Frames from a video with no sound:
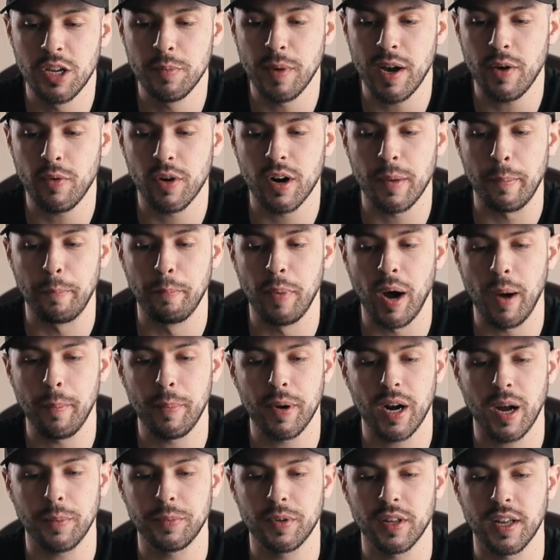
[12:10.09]
You might wanna bump
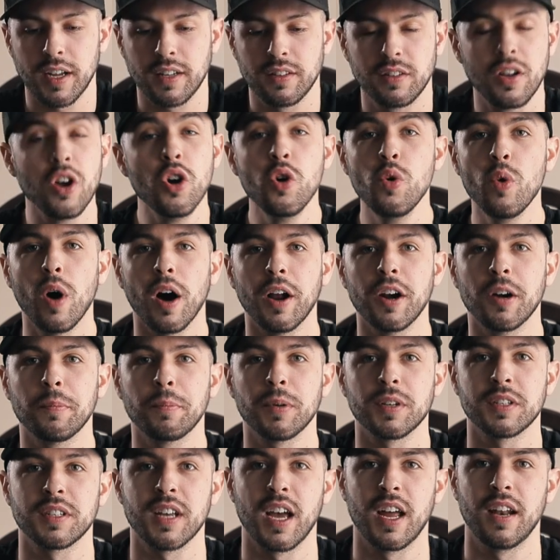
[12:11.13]
it up to like
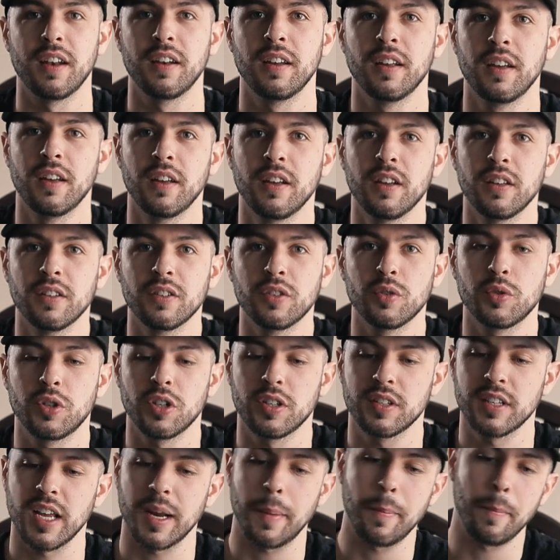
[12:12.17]
200%. So
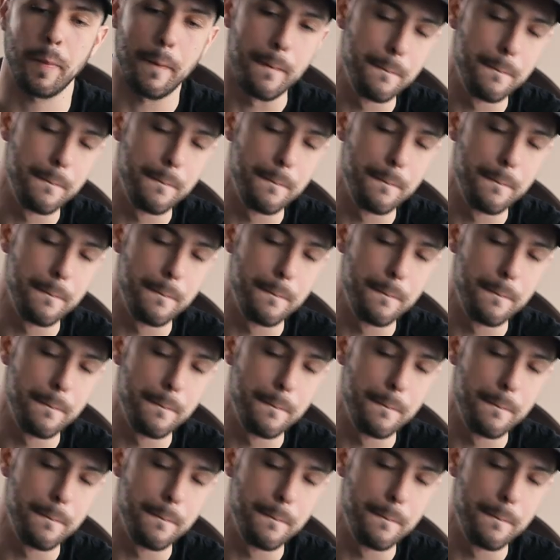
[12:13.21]
just like